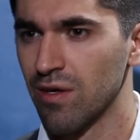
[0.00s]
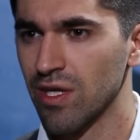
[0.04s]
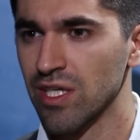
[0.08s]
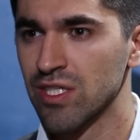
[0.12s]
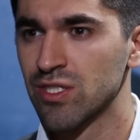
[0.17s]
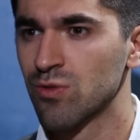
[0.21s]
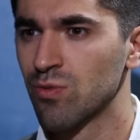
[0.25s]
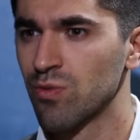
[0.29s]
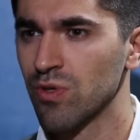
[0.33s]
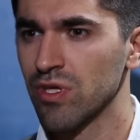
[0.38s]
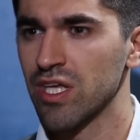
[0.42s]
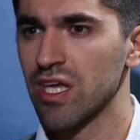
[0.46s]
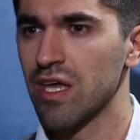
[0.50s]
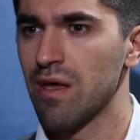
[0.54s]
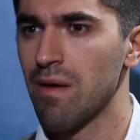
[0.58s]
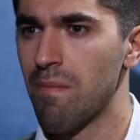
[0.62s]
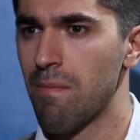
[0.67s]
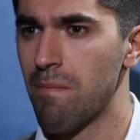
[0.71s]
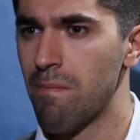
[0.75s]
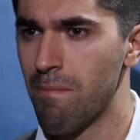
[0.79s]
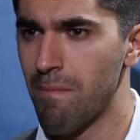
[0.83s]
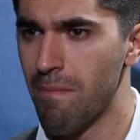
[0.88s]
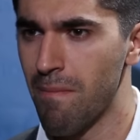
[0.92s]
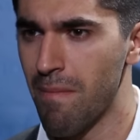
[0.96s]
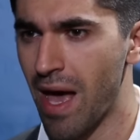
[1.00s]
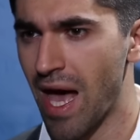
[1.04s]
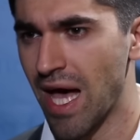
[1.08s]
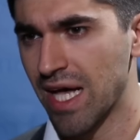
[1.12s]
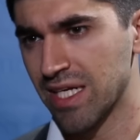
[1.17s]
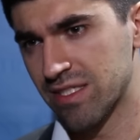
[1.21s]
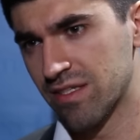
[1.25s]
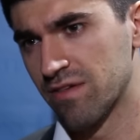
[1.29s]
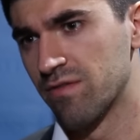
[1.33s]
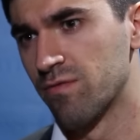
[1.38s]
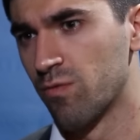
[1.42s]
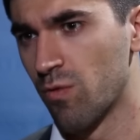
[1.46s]
It's really a
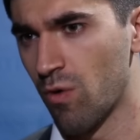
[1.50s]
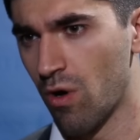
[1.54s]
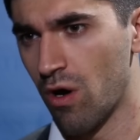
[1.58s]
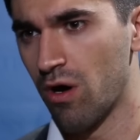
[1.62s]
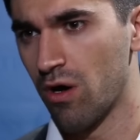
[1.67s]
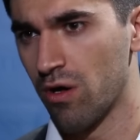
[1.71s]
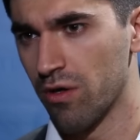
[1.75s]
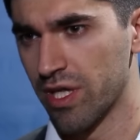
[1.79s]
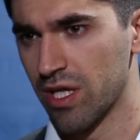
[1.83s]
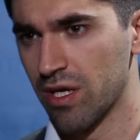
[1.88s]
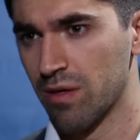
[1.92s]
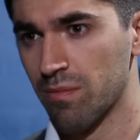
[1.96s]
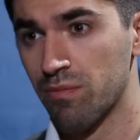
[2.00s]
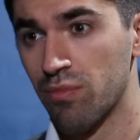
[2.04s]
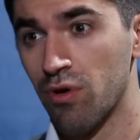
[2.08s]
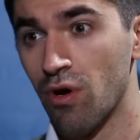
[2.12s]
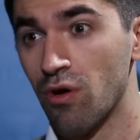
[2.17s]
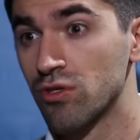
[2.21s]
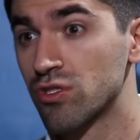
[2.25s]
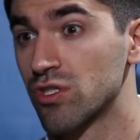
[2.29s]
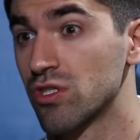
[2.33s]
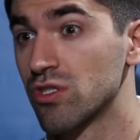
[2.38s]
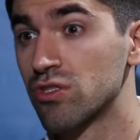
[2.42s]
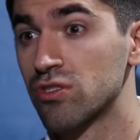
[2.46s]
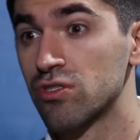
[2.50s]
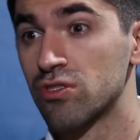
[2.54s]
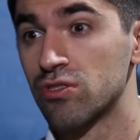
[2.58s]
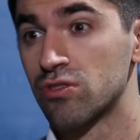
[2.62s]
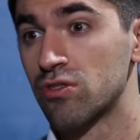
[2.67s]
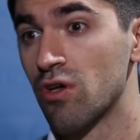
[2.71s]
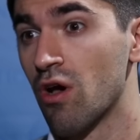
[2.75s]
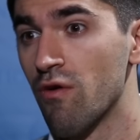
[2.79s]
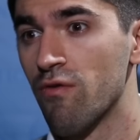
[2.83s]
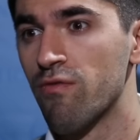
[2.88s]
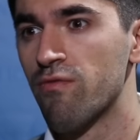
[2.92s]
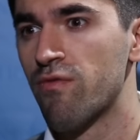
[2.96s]
massive wall that approaches
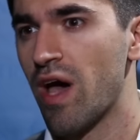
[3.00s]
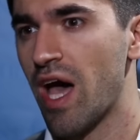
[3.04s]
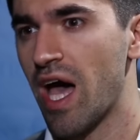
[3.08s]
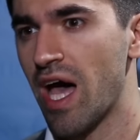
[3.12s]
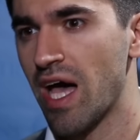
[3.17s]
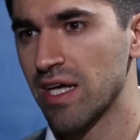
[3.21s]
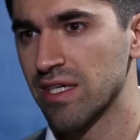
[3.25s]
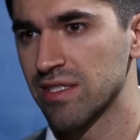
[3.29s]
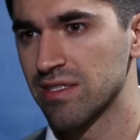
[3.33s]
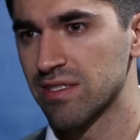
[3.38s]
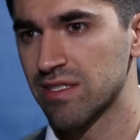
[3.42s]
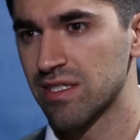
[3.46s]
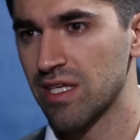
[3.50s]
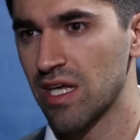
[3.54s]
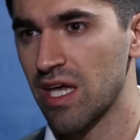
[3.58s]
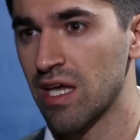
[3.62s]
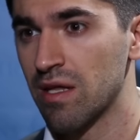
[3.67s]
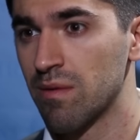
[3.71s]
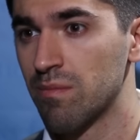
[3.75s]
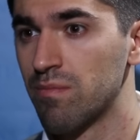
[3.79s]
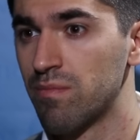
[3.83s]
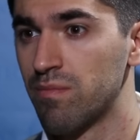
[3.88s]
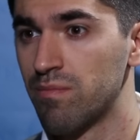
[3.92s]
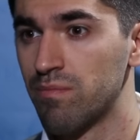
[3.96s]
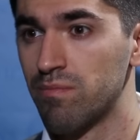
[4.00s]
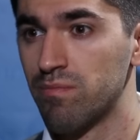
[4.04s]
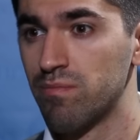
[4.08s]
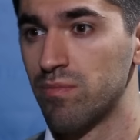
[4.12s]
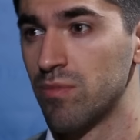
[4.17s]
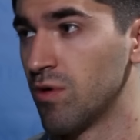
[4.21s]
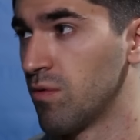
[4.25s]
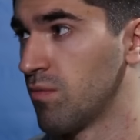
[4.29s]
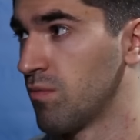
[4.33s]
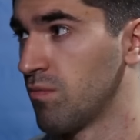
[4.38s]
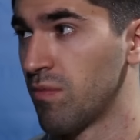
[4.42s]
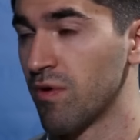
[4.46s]
so fast. And
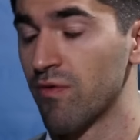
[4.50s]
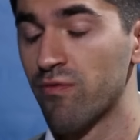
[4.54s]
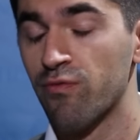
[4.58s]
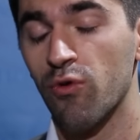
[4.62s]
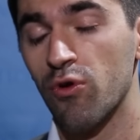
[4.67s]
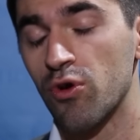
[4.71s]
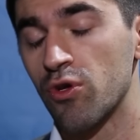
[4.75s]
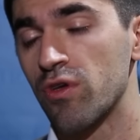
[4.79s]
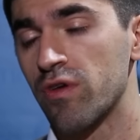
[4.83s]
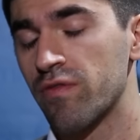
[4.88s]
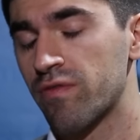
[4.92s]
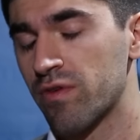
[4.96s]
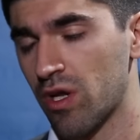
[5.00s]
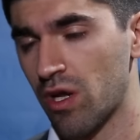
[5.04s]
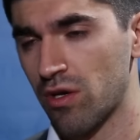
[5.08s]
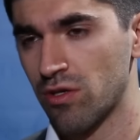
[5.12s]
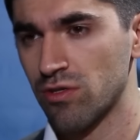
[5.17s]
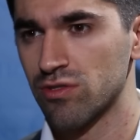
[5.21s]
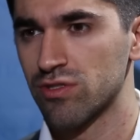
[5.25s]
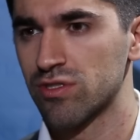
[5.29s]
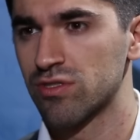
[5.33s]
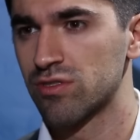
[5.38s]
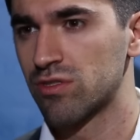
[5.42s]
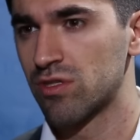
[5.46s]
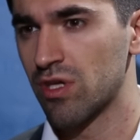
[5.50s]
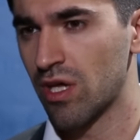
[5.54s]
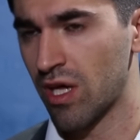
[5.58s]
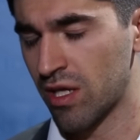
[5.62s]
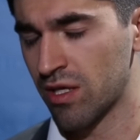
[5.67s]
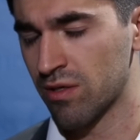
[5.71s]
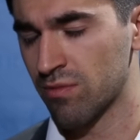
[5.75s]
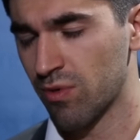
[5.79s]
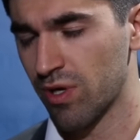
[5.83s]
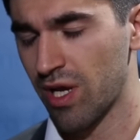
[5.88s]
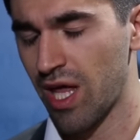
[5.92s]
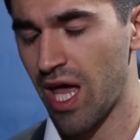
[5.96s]
you know, before you even
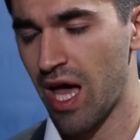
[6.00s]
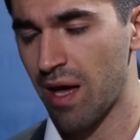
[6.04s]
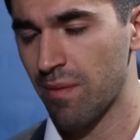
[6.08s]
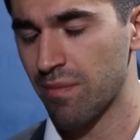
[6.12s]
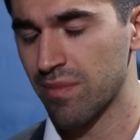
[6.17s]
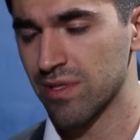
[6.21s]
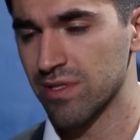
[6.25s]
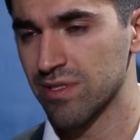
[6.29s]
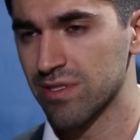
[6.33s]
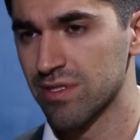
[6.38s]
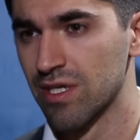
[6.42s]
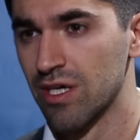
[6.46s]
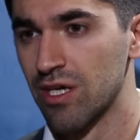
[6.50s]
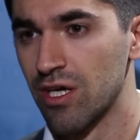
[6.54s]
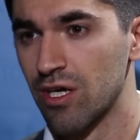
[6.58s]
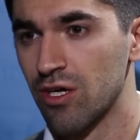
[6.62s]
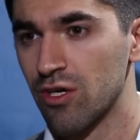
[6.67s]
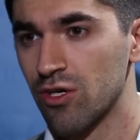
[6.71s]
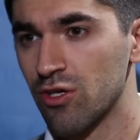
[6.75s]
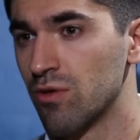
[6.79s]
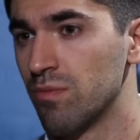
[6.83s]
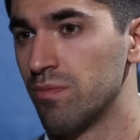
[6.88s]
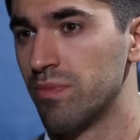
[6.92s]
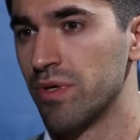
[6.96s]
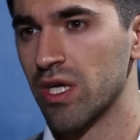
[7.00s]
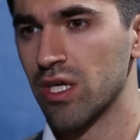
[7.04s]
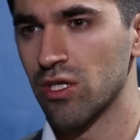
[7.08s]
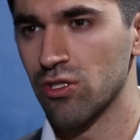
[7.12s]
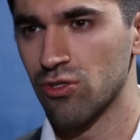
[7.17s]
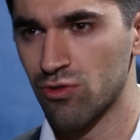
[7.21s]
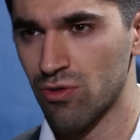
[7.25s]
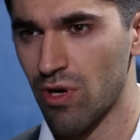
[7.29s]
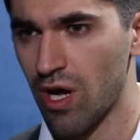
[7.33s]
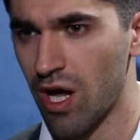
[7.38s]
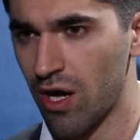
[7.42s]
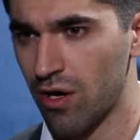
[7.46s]
understand what happens, you're
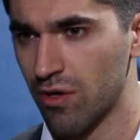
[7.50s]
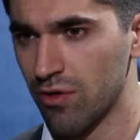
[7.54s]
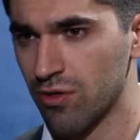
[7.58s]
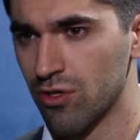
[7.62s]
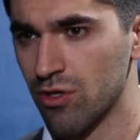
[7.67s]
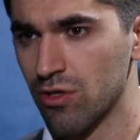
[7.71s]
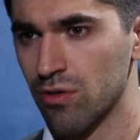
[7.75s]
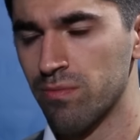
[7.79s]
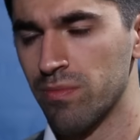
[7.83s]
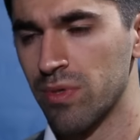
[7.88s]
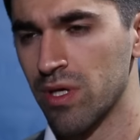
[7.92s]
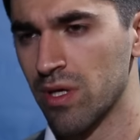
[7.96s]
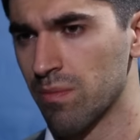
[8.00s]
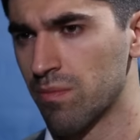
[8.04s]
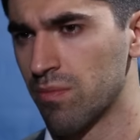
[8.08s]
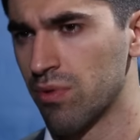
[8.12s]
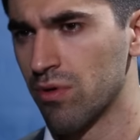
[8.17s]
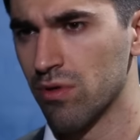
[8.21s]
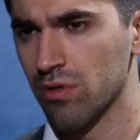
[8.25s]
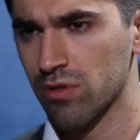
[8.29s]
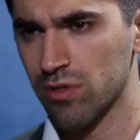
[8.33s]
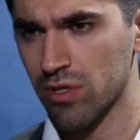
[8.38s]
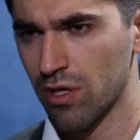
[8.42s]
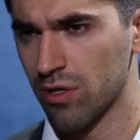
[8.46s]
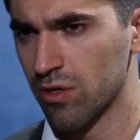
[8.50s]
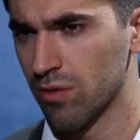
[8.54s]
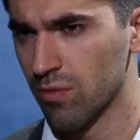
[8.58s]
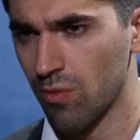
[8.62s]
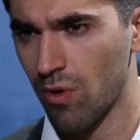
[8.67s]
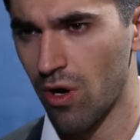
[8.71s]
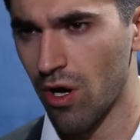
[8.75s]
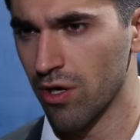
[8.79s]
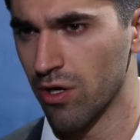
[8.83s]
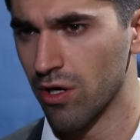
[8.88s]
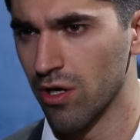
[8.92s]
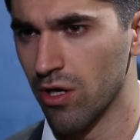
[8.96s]
being drowned, you're being pulled
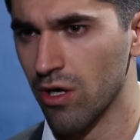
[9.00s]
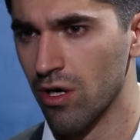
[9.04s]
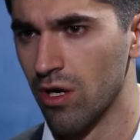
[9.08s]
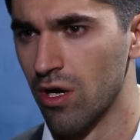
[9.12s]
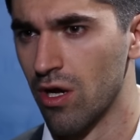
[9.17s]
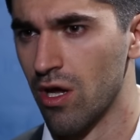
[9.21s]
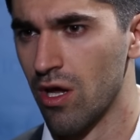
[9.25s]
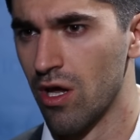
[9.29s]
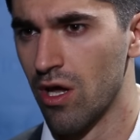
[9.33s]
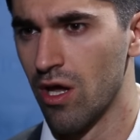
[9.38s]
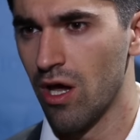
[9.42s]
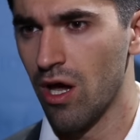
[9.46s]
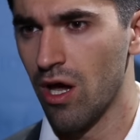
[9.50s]
underwater,